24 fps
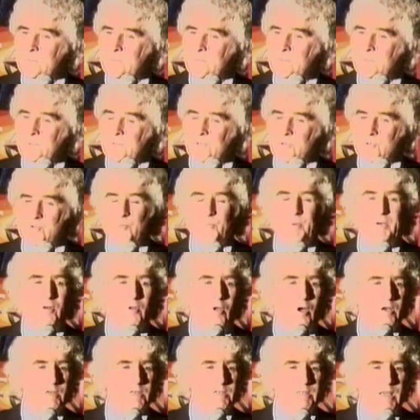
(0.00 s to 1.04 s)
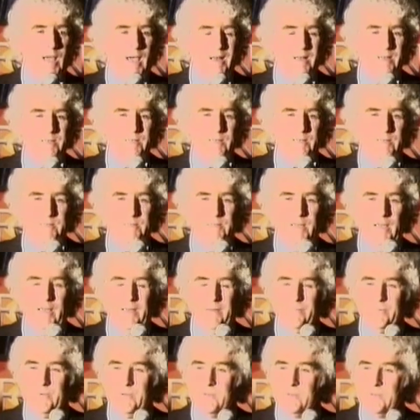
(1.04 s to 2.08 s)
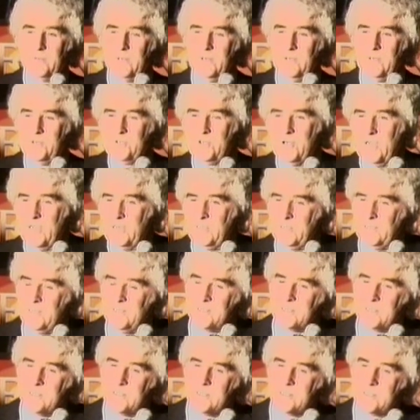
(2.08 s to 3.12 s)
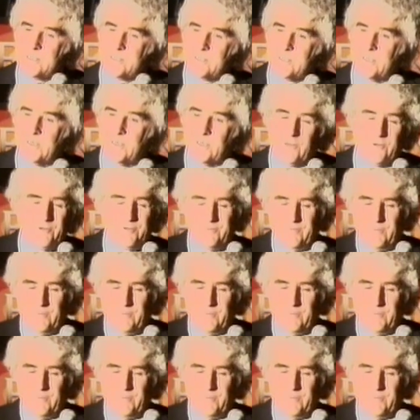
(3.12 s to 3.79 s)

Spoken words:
So there's a big long silence on the tape, and John Dean says, or